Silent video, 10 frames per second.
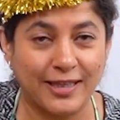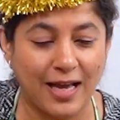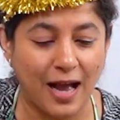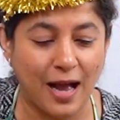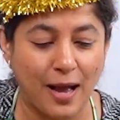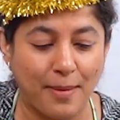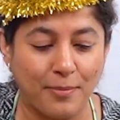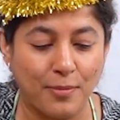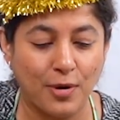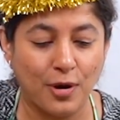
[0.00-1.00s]

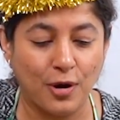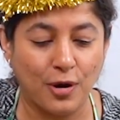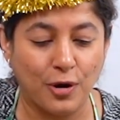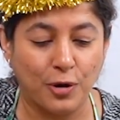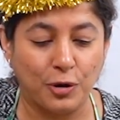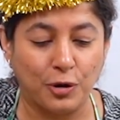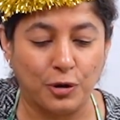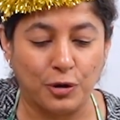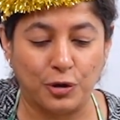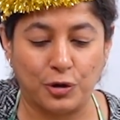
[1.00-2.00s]
some
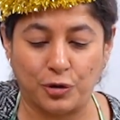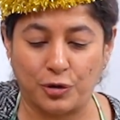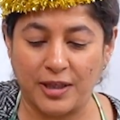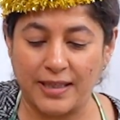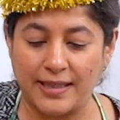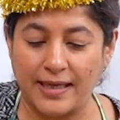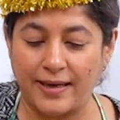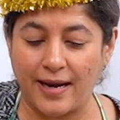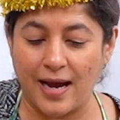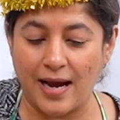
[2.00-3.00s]
sugar
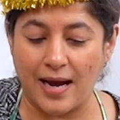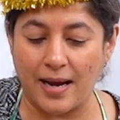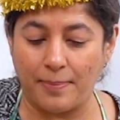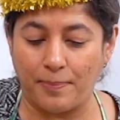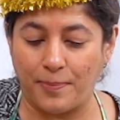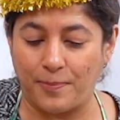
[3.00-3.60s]
syrup